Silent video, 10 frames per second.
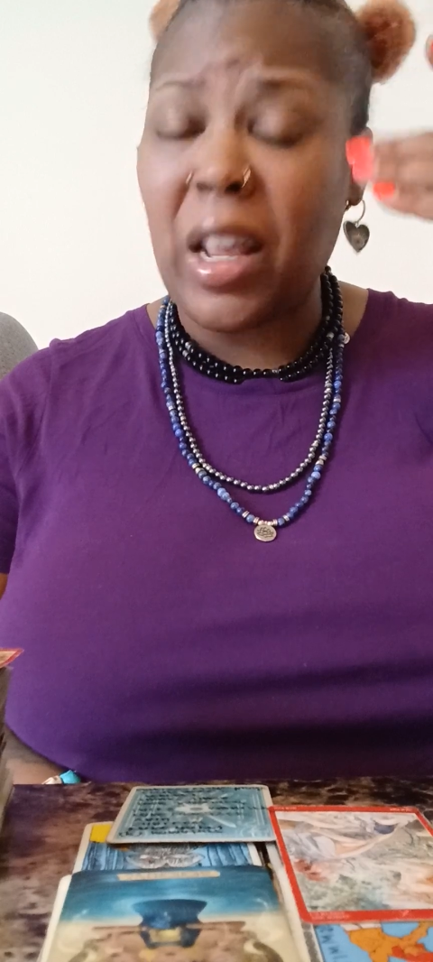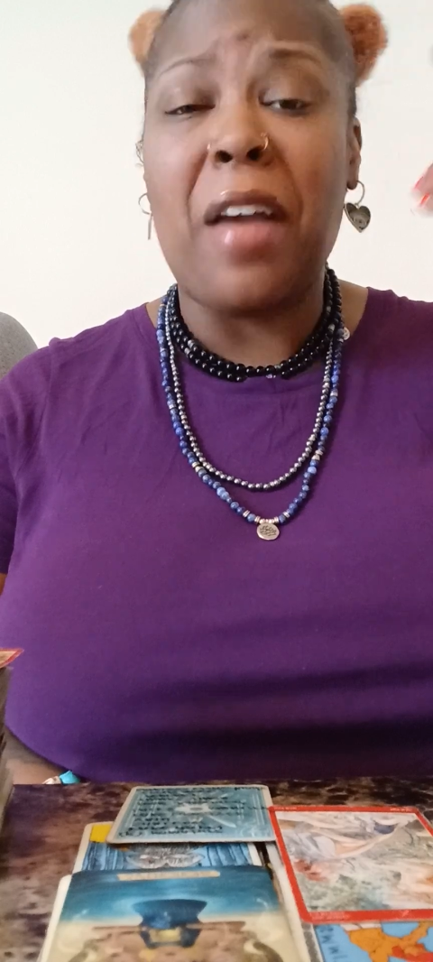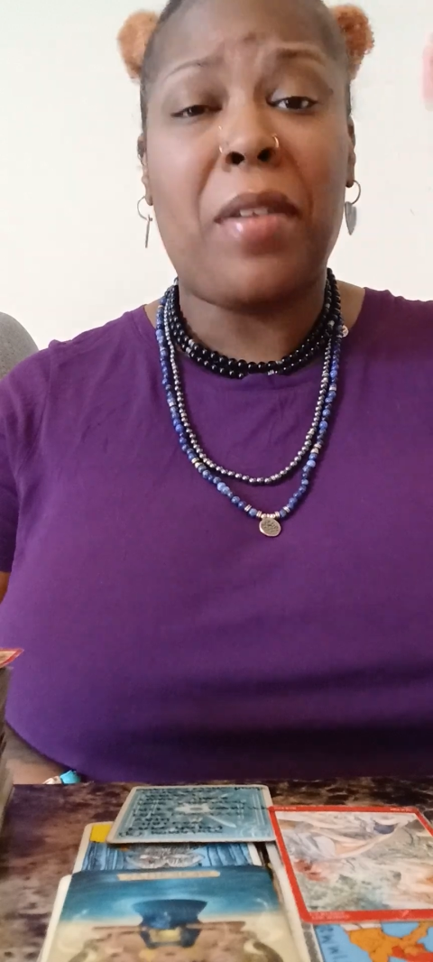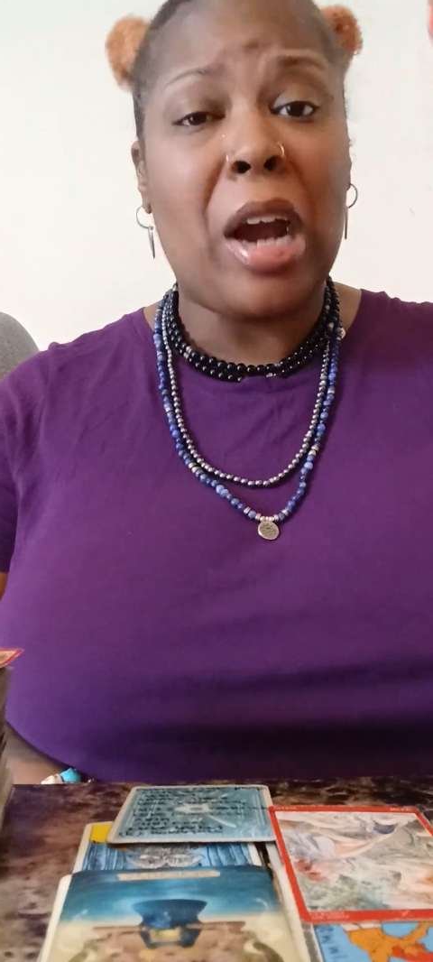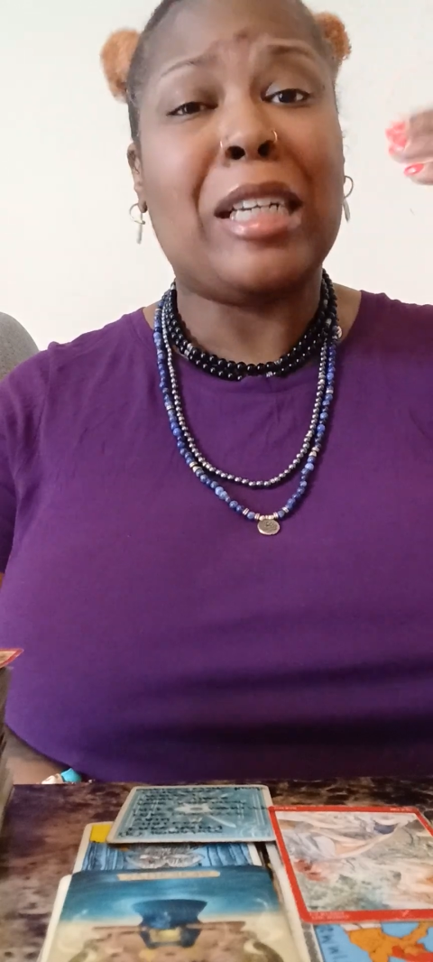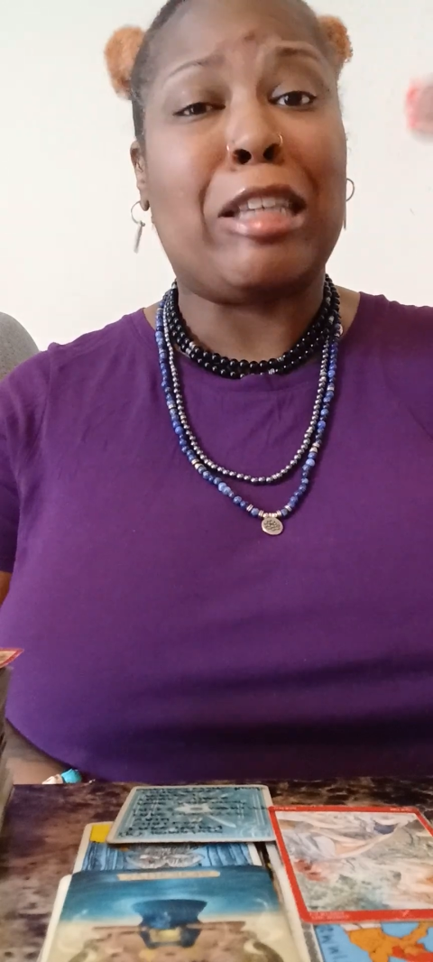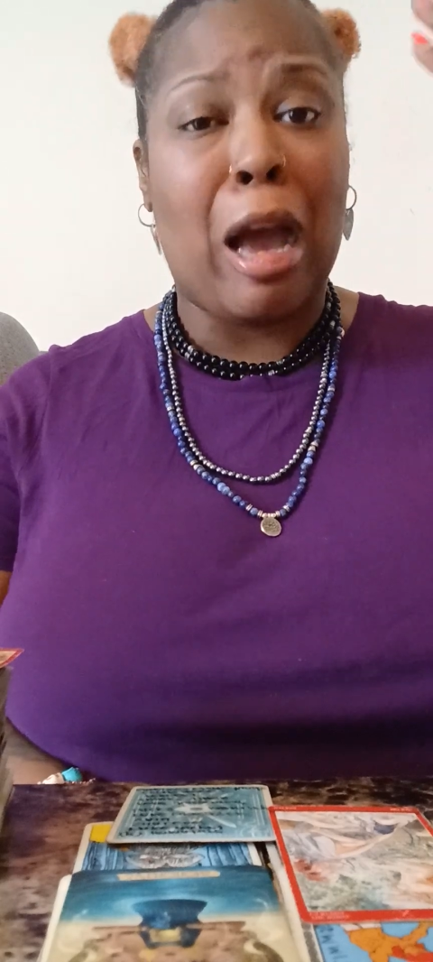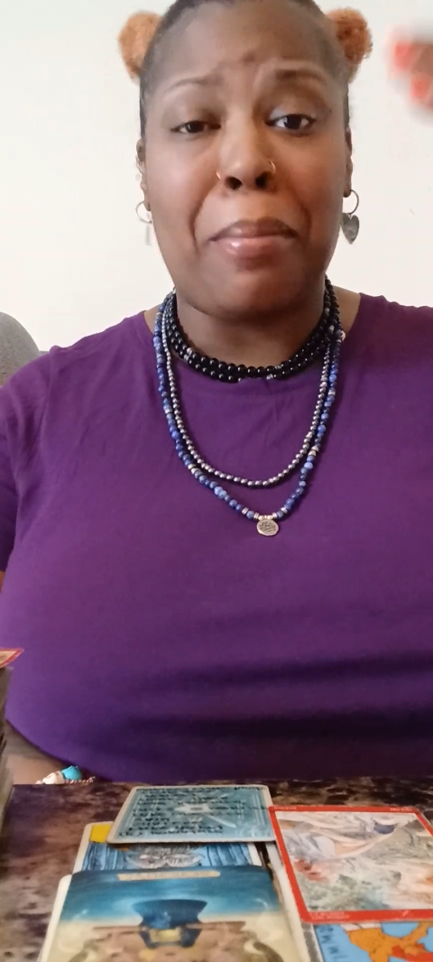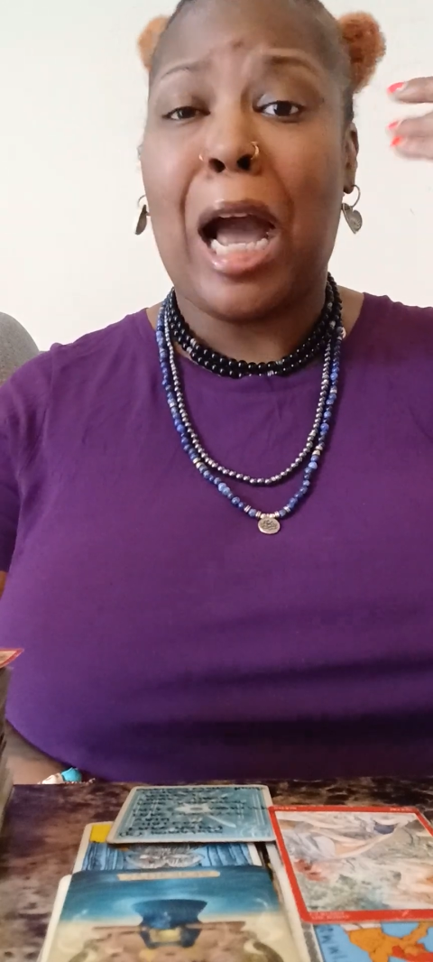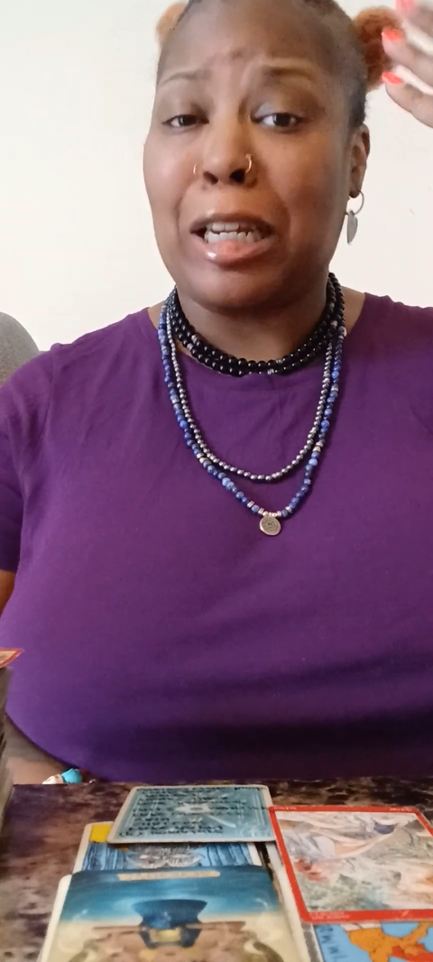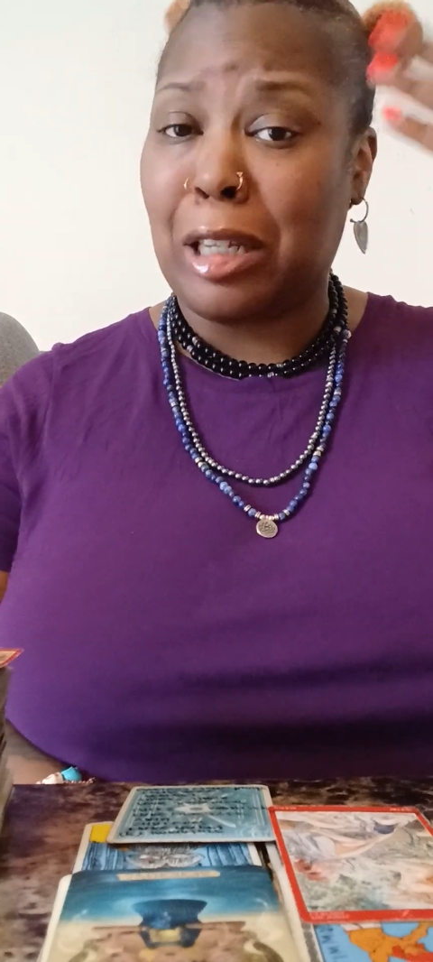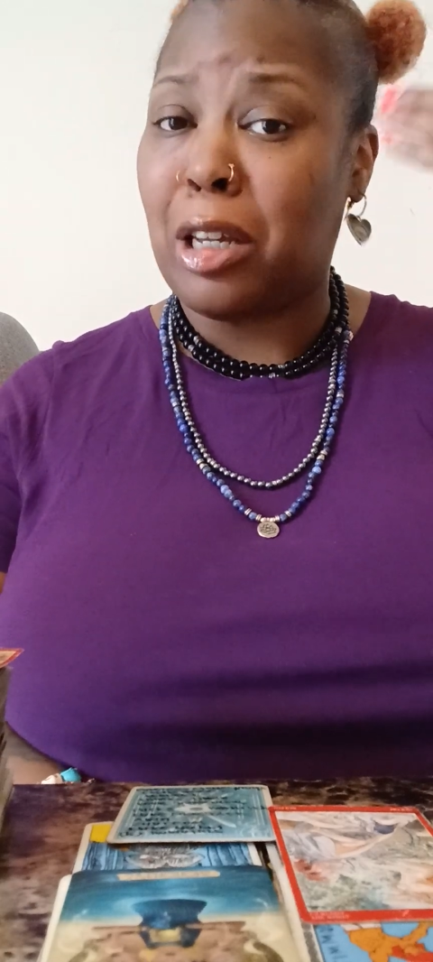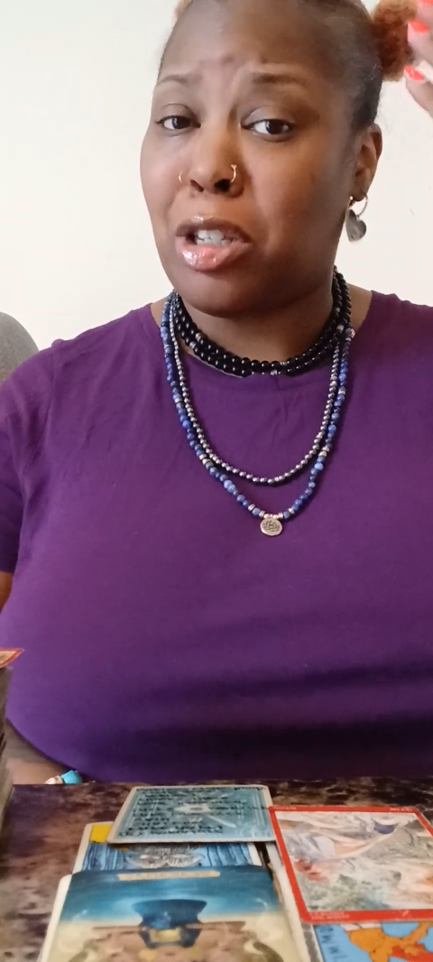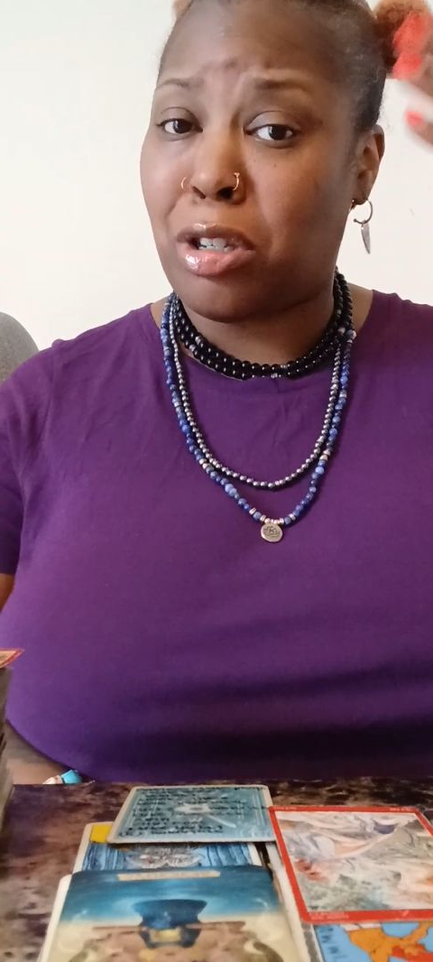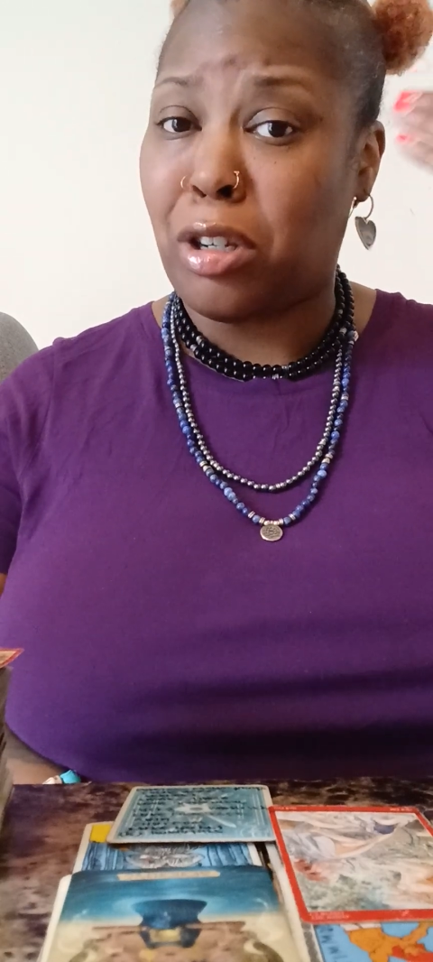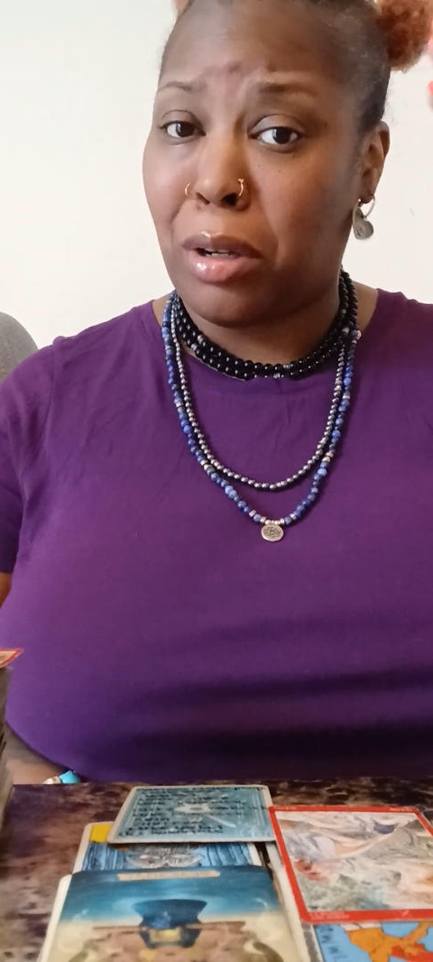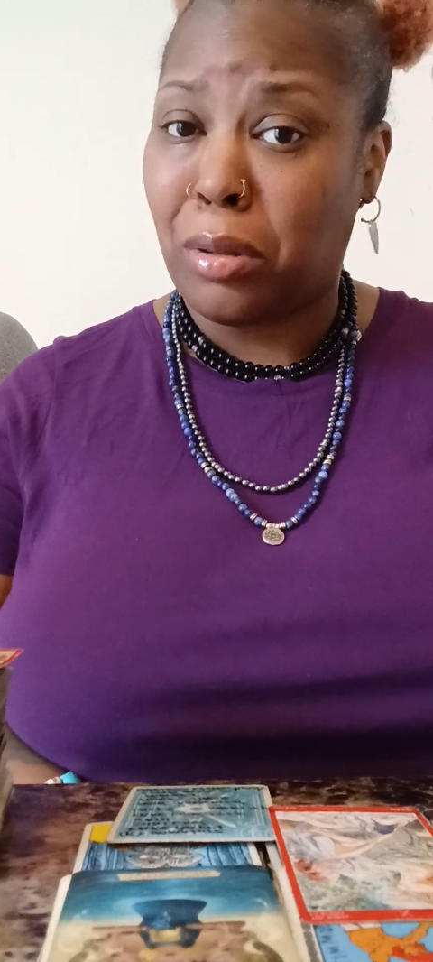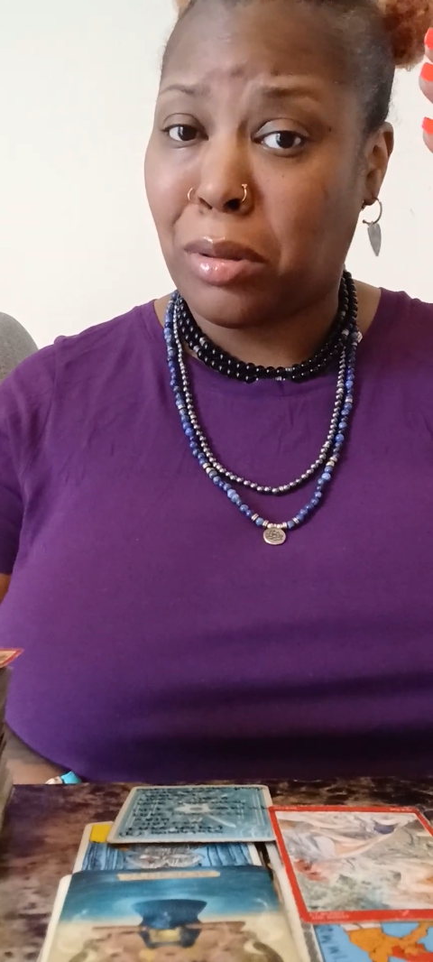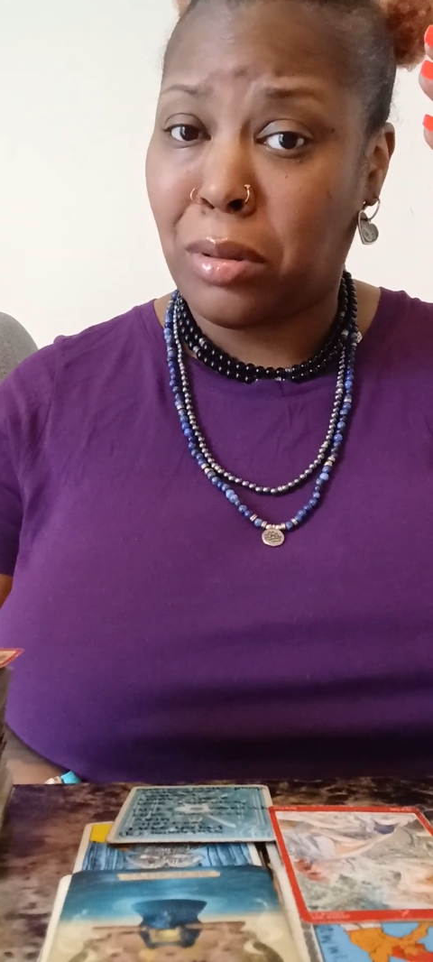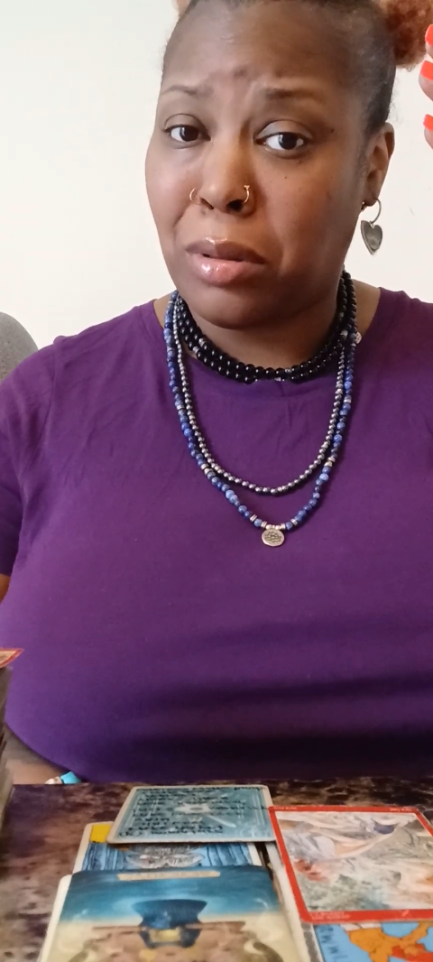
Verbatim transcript: and very dumb ideas too.